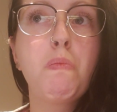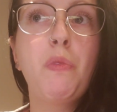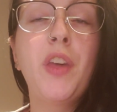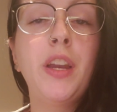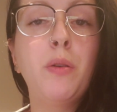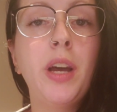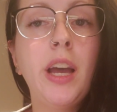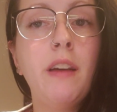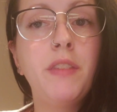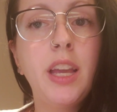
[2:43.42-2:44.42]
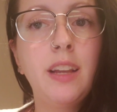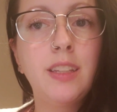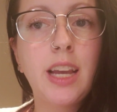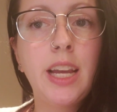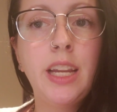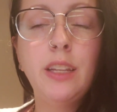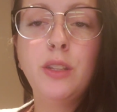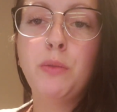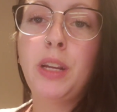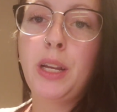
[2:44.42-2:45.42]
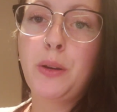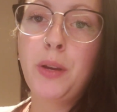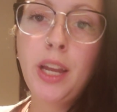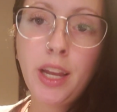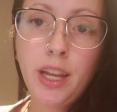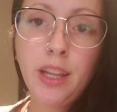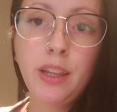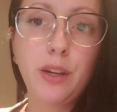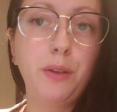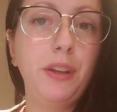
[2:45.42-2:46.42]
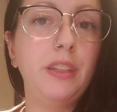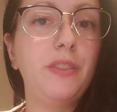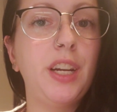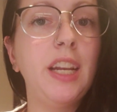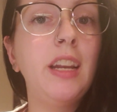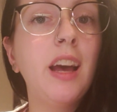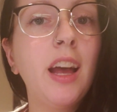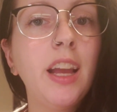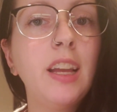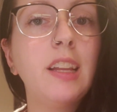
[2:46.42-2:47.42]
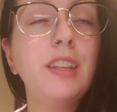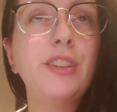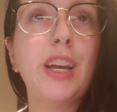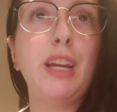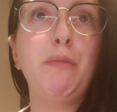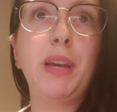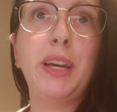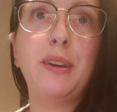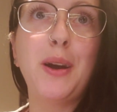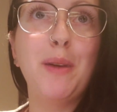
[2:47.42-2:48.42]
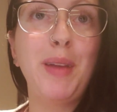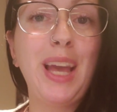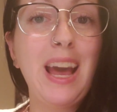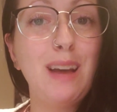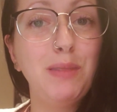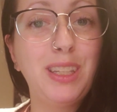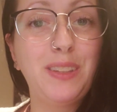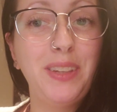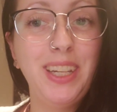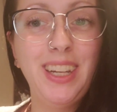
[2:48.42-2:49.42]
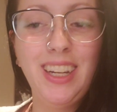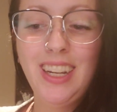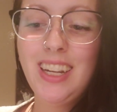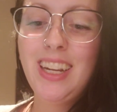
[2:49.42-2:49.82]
They know I have the anxiety, so when I go in, they're always very nice, try to make a calming atmosphere.